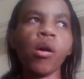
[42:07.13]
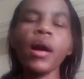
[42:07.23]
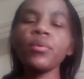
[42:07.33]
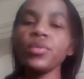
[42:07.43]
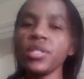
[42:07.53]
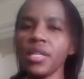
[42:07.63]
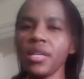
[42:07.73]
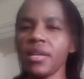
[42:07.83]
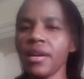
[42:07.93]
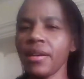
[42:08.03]
I'll
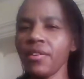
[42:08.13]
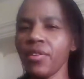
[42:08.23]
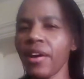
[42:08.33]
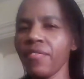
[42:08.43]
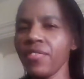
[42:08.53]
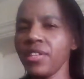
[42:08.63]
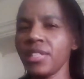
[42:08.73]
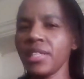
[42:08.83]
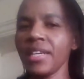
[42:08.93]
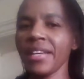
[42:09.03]
say I don't have
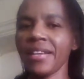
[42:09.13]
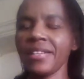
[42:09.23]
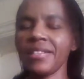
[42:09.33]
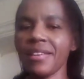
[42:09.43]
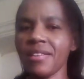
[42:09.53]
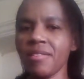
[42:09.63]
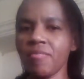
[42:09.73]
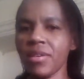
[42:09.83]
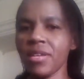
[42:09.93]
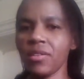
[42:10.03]
this grace
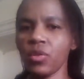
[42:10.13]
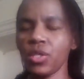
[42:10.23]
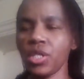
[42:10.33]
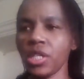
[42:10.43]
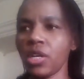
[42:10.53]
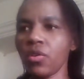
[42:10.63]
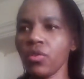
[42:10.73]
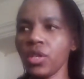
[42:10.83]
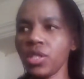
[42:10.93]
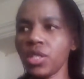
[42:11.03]
in me to check
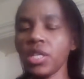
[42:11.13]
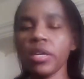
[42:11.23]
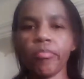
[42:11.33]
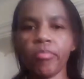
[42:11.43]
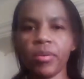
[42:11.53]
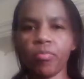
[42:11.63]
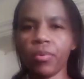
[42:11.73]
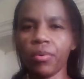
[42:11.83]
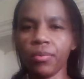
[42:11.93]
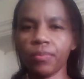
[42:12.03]
on the sick
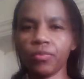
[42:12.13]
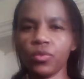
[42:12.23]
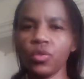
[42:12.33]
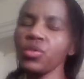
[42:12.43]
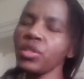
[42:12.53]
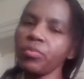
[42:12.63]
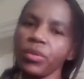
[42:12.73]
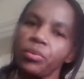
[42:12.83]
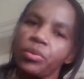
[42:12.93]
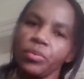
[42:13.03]
people. You know,
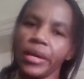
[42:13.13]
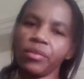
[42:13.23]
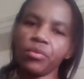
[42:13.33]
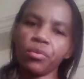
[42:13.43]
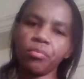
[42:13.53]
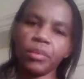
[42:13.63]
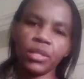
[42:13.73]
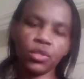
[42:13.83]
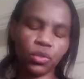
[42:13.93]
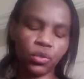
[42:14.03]
sometimes we are too
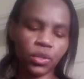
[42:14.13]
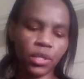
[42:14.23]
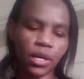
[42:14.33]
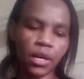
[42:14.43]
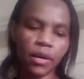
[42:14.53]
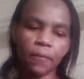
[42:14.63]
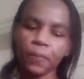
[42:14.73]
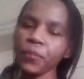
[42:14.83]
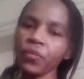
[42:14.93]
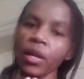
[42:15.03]
much on
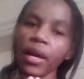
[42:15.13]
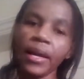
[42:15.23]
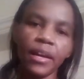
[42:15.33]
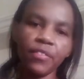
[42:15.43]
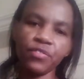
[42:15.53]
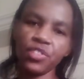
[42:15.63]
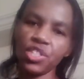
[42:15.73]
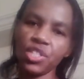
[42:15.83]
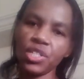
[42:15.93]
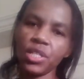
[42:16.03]
the, I love
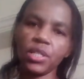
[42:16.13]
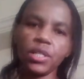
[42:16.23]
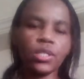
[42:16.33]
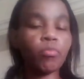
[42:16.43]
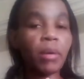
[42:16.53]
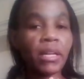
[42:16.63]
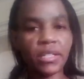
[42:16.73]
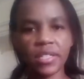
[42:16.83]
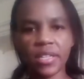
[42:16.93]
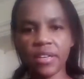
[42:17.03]
Jesus, He's my
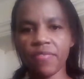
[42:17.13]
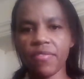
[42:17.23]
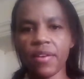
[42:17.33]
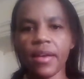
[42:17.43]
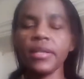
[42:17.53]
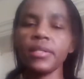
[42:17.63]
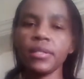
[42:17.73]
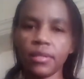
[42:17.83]
Savior.